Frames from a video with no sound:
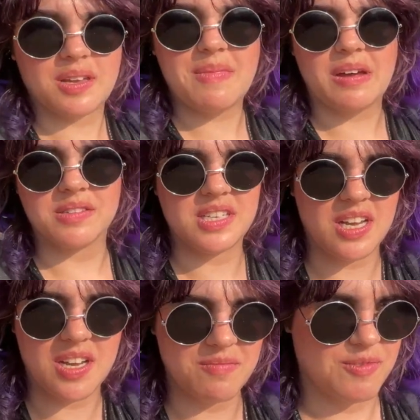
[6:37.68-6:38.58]

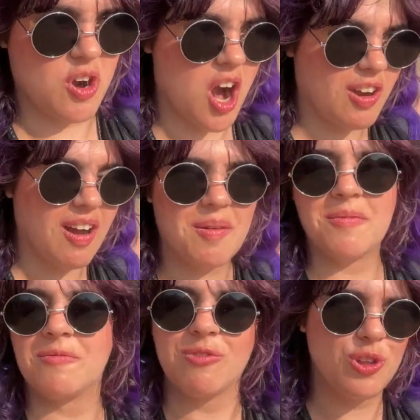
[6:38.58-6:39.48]
Mountain car
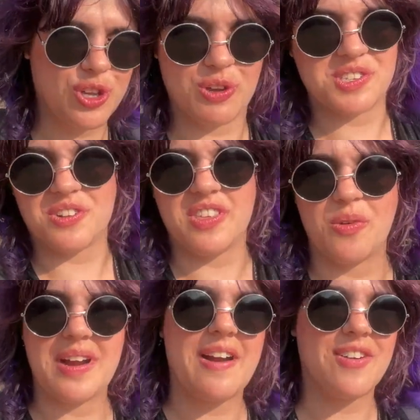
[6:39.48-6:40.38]
roller coaster thing,
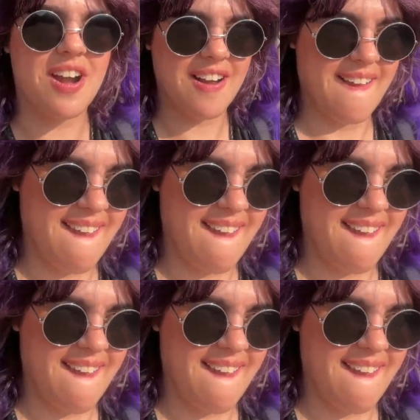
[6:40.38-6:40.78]
whatever.